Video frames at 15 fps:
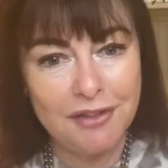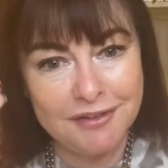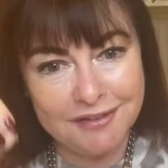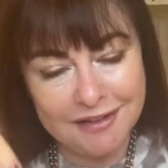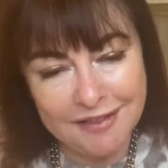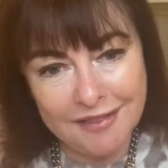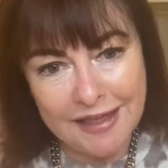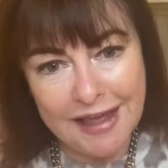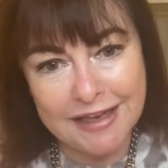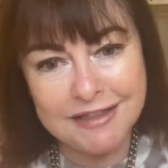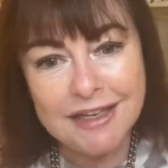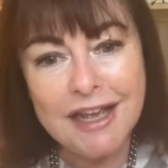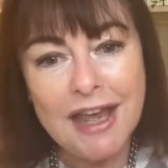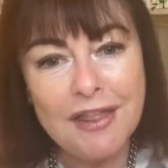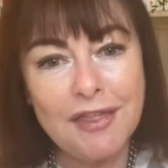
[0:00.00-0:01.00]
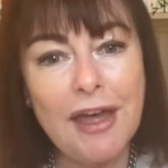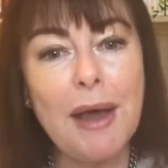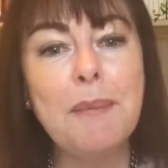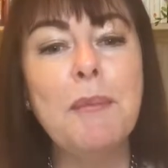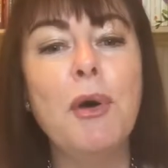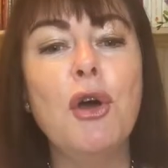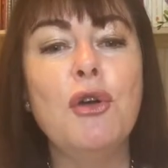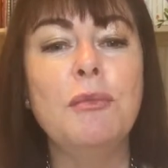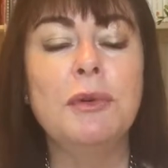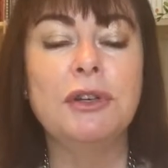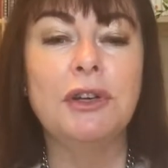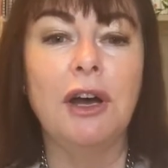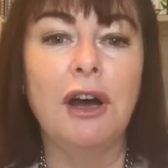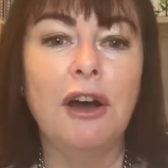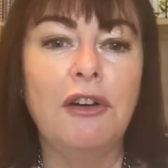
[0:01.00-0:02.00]
It's in that moment
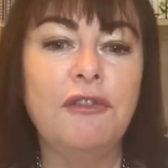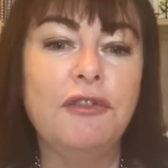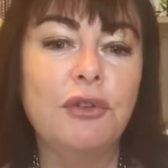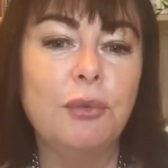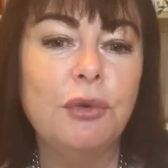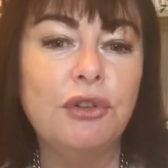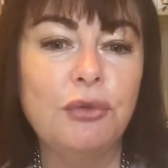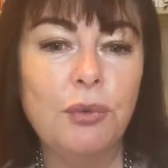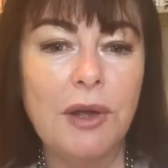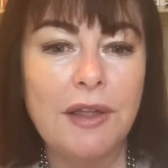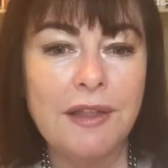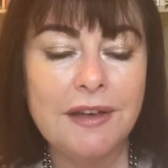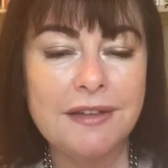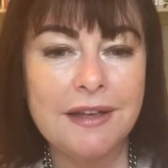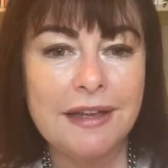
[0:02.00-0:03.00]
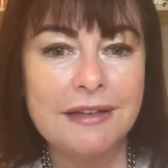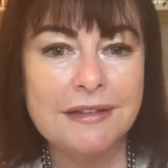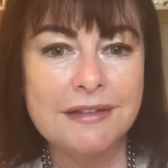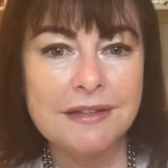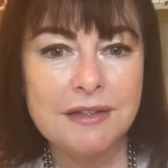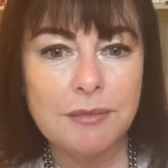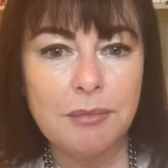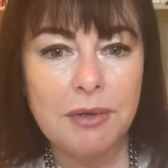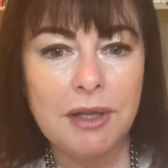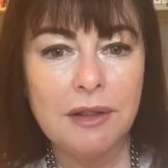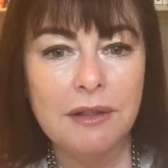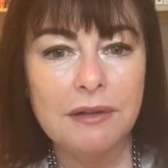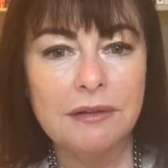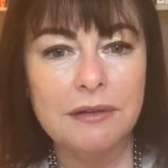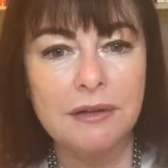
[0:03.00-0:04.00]
afterwards where there tends to be
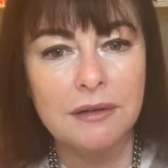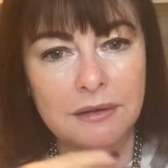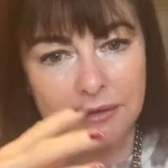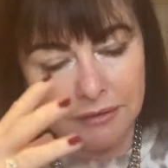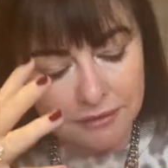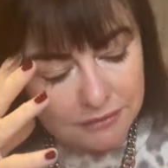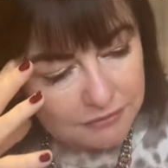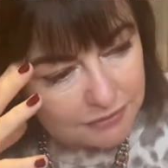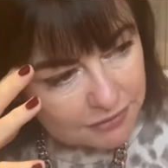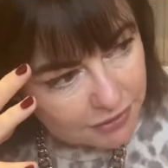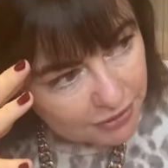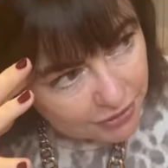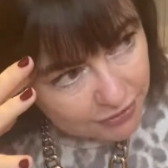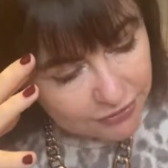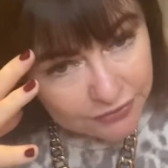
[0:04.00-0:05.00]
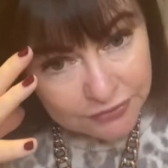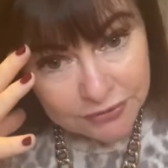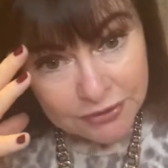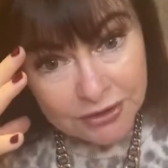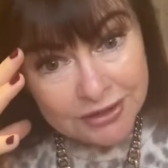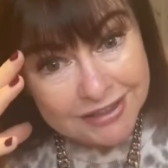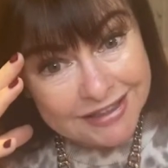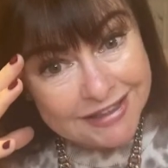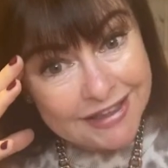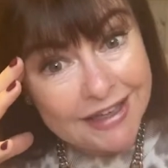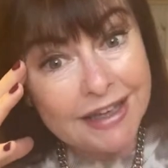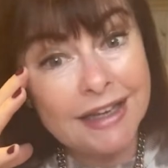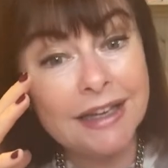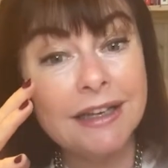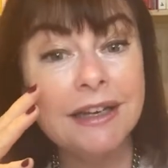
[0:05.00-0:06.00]
this, oh no, not
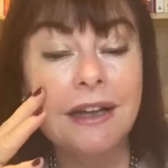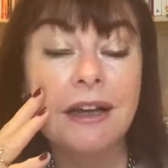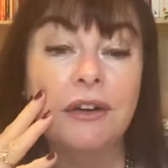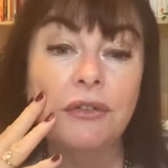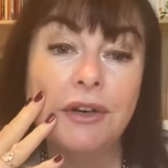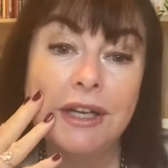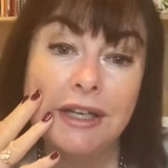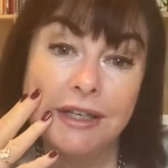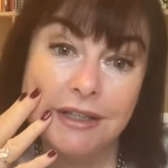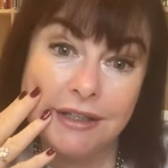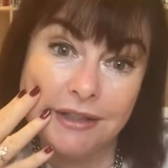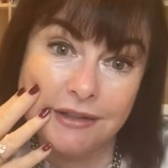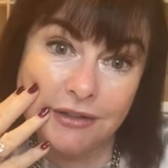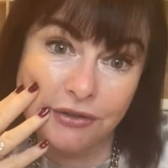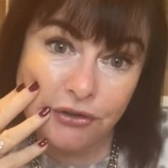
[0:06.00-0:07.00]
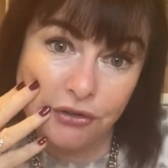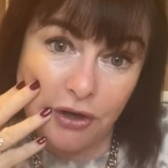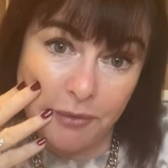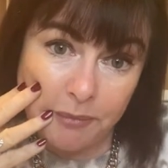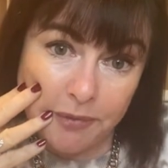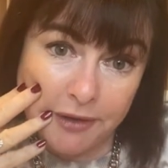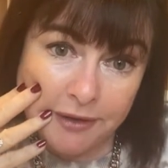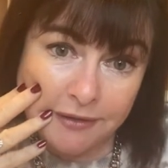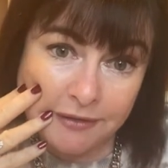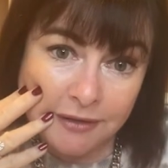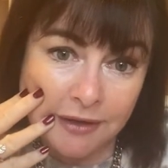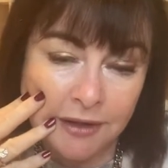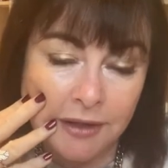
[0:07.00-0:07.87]
again, I really need to stop this.